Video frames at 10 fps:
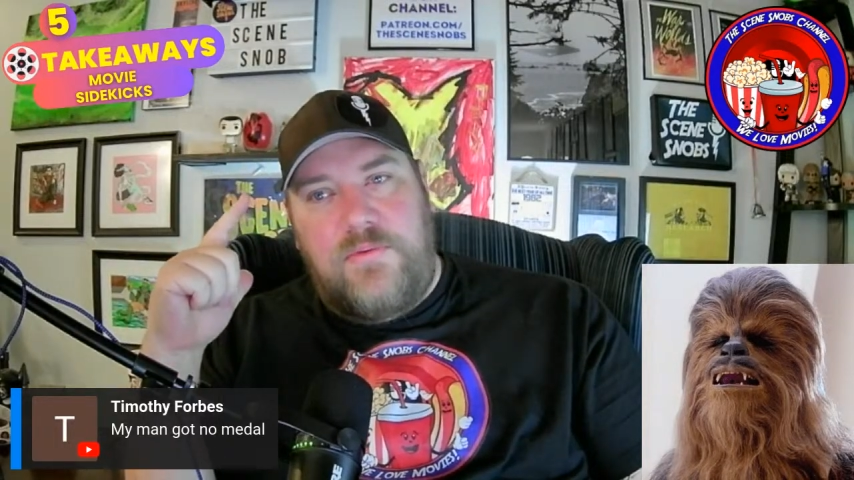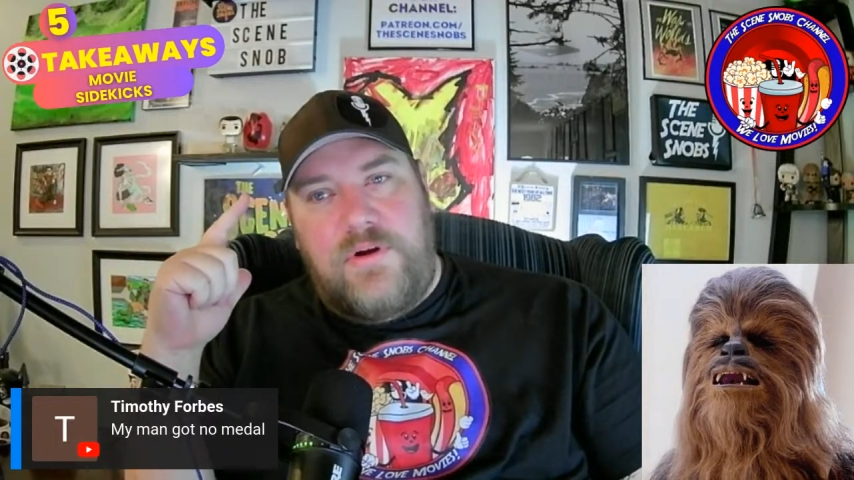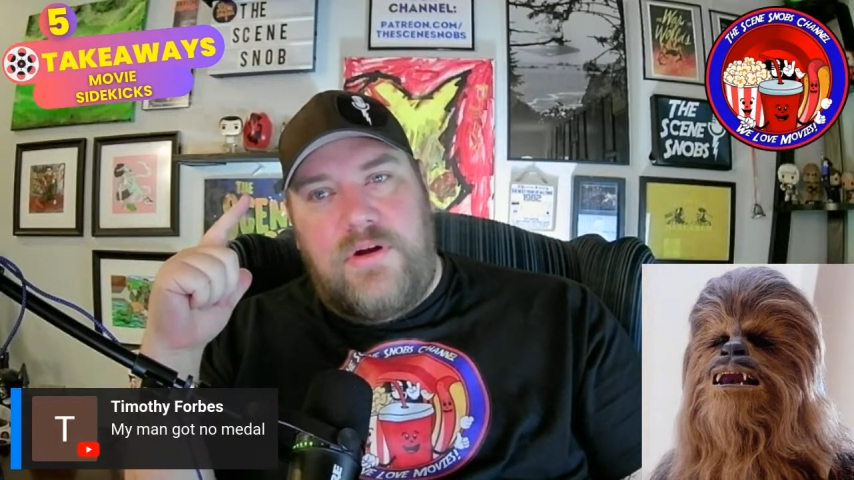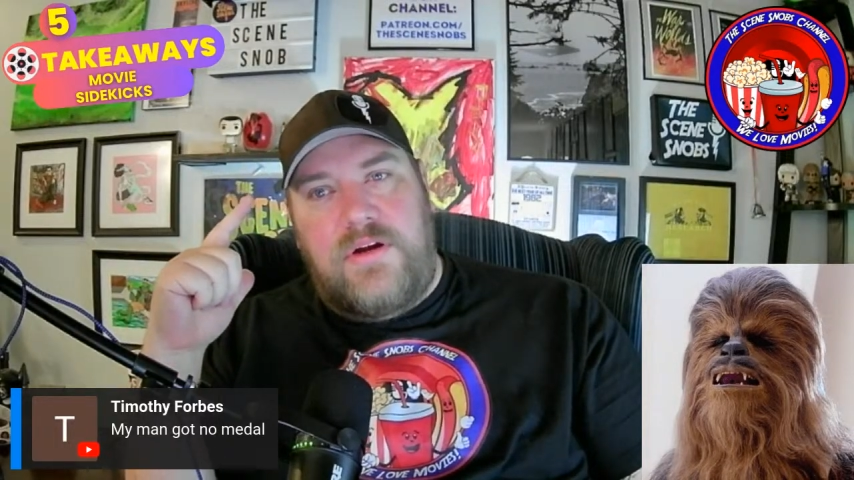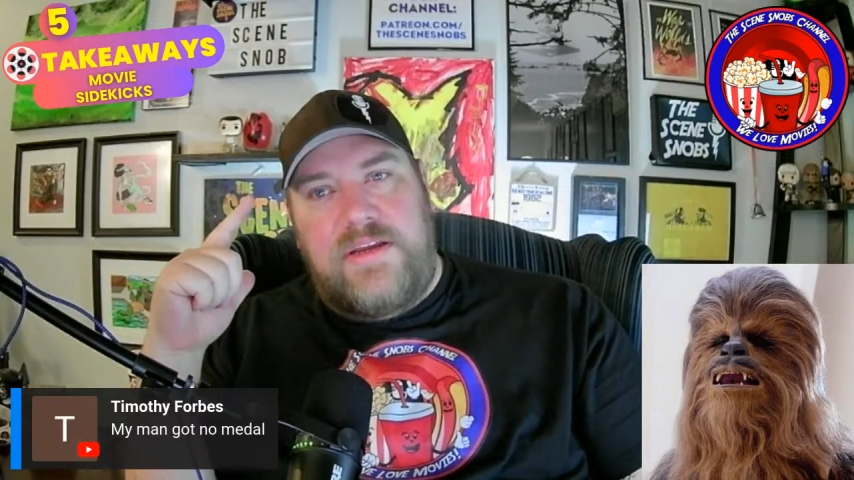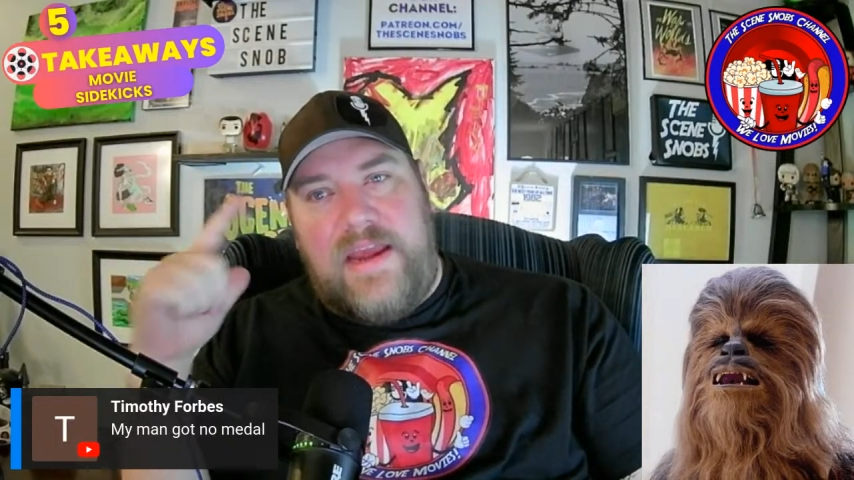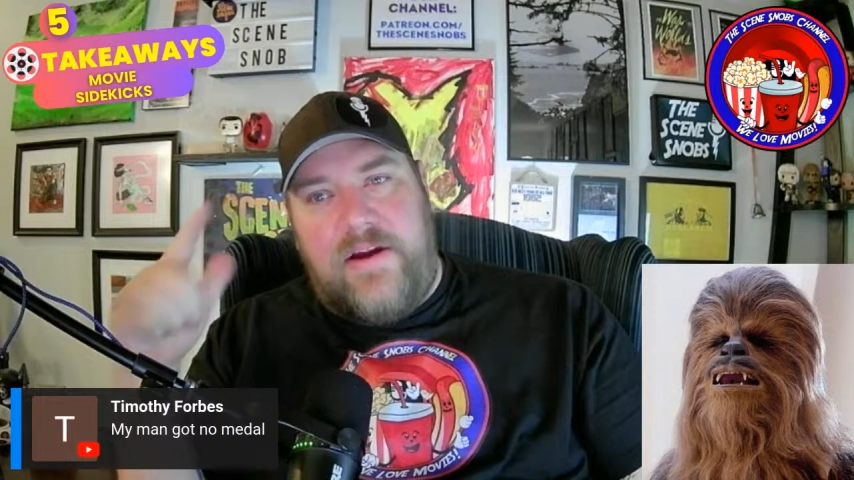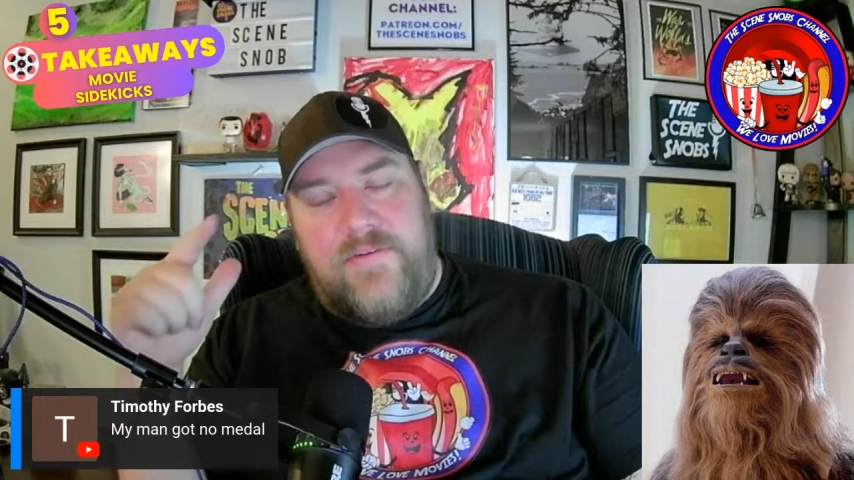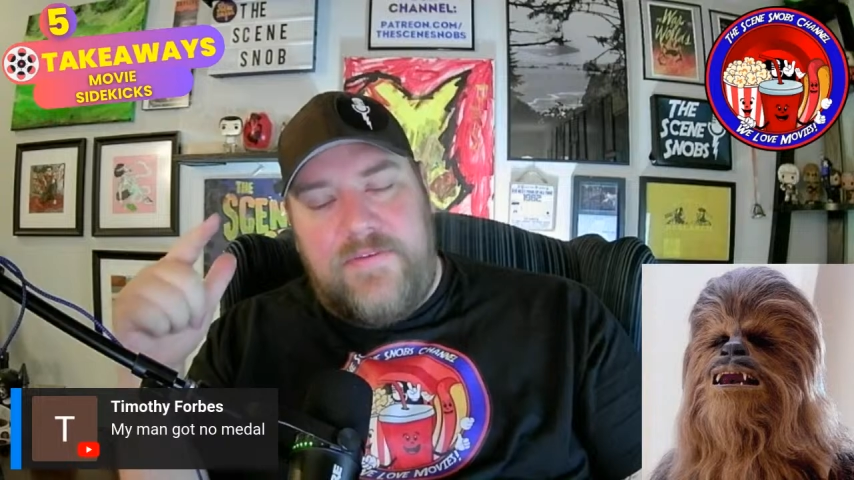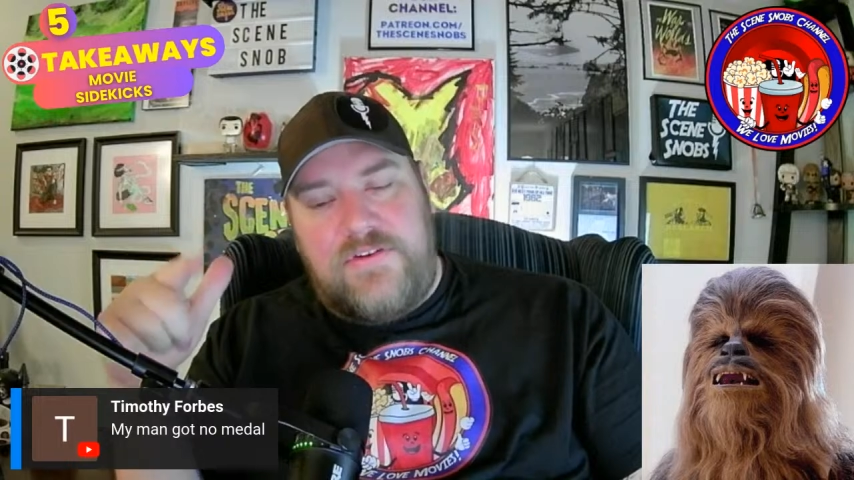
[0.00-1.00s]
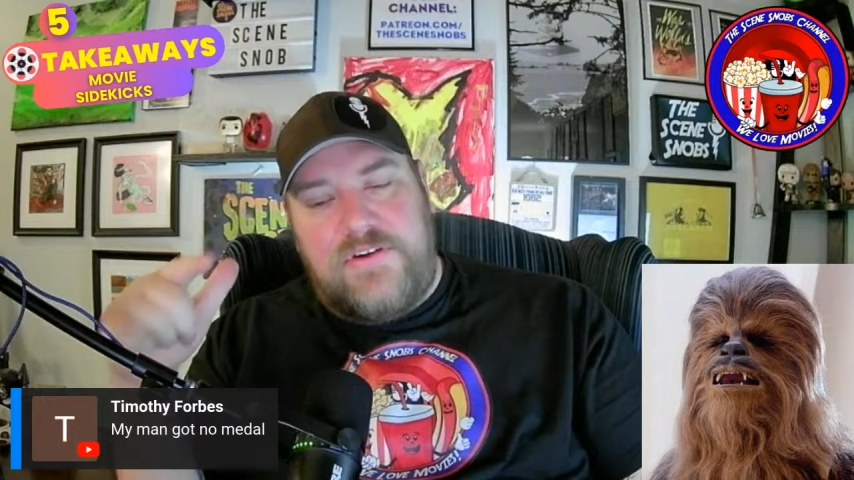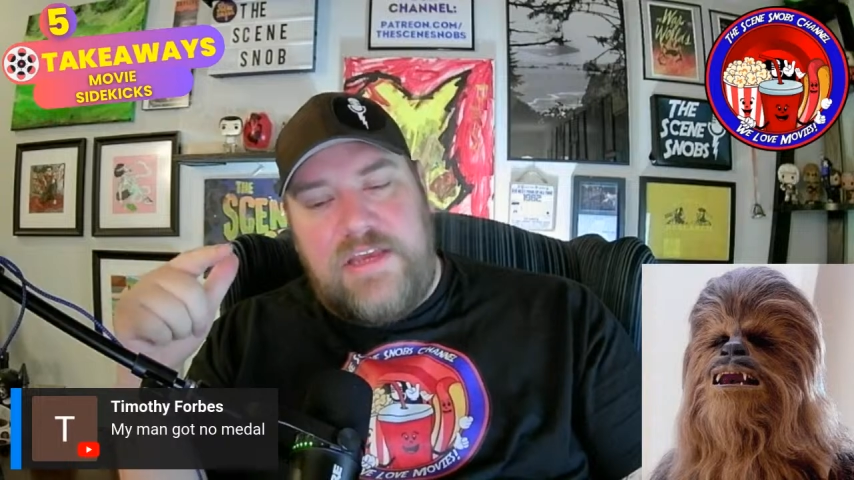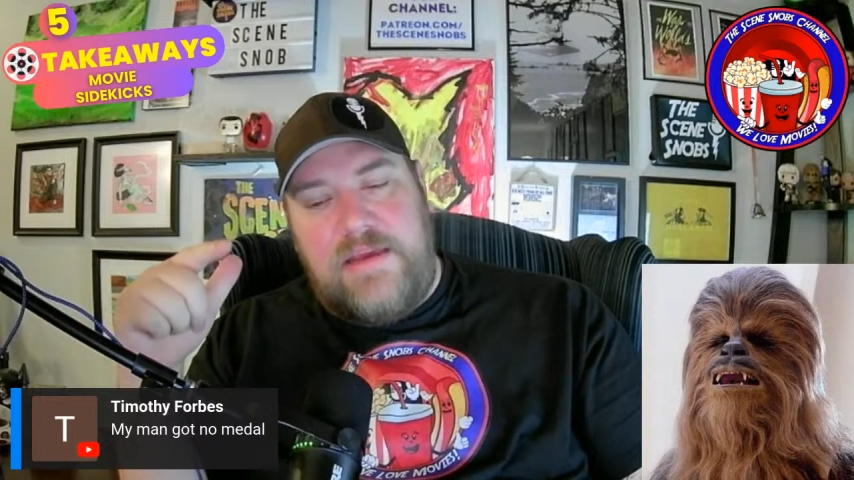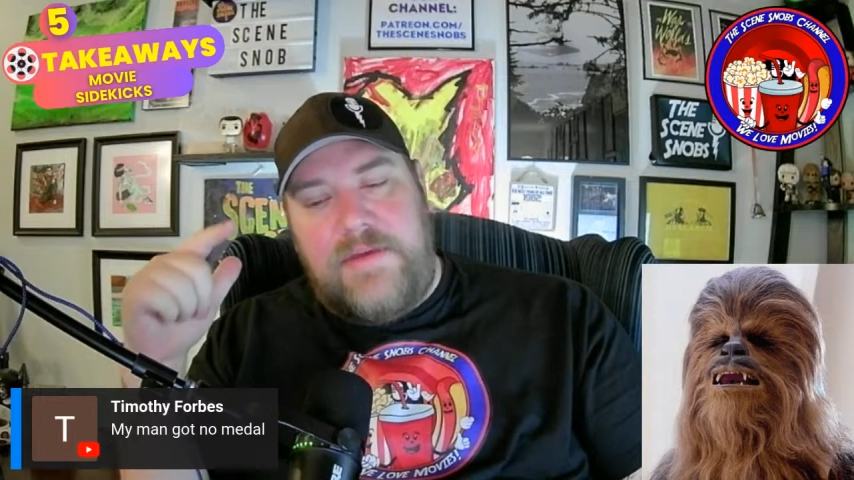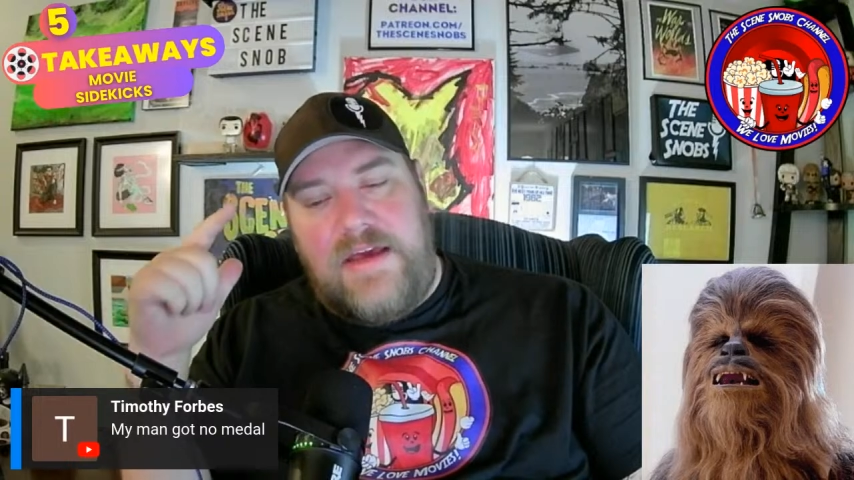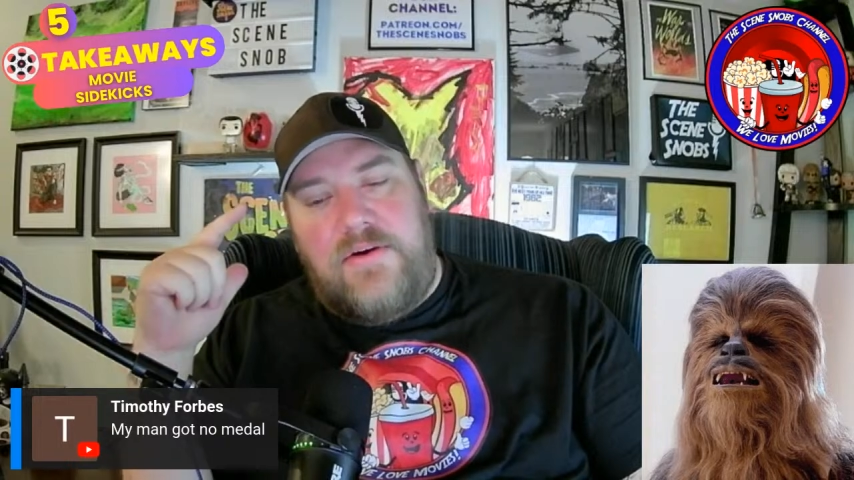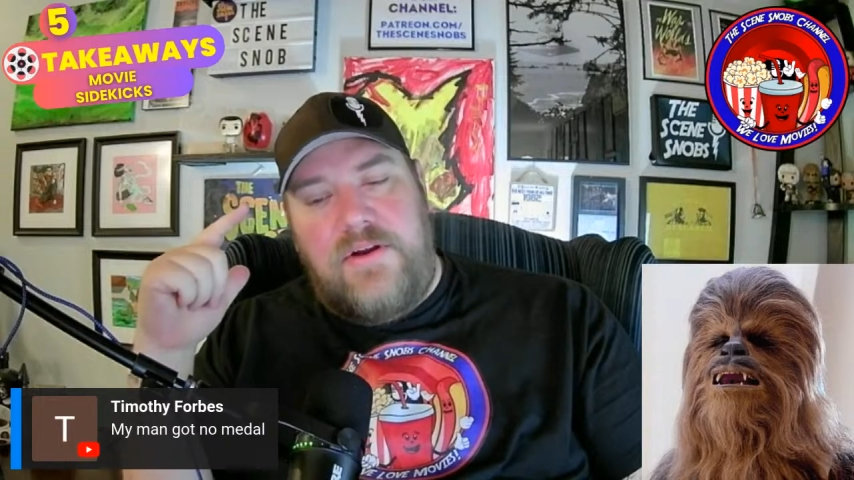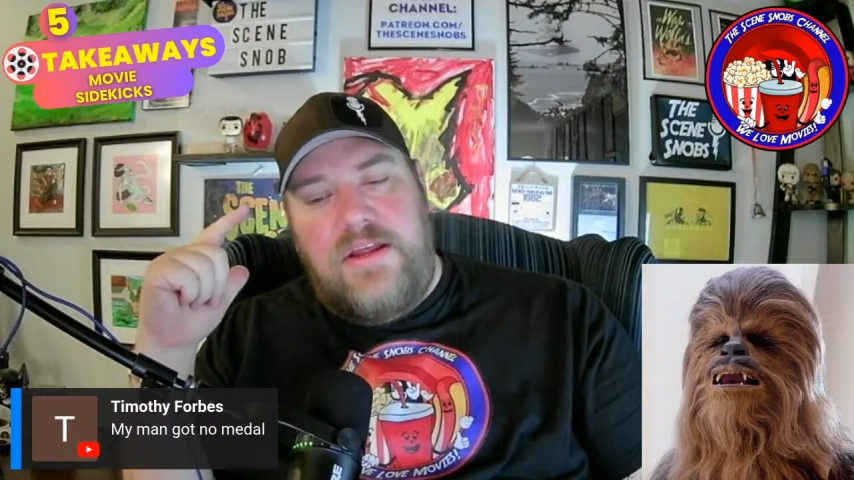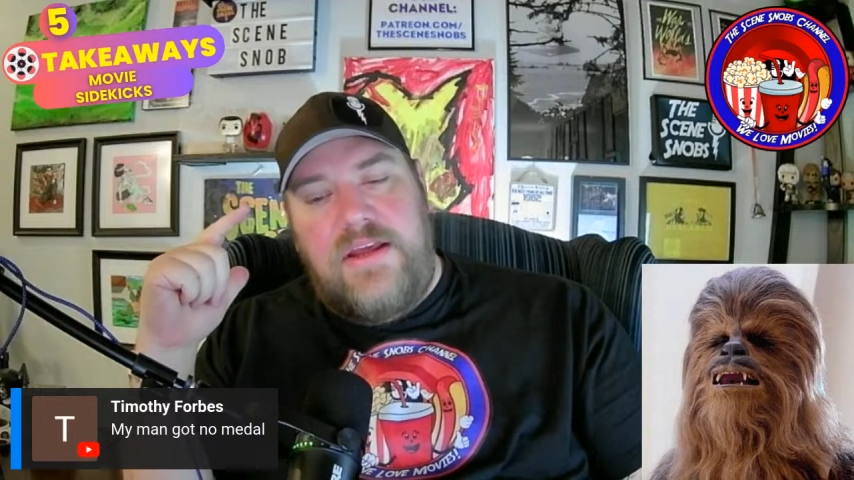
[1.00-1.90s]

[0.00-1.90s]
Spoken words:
where Carrie Fisher came out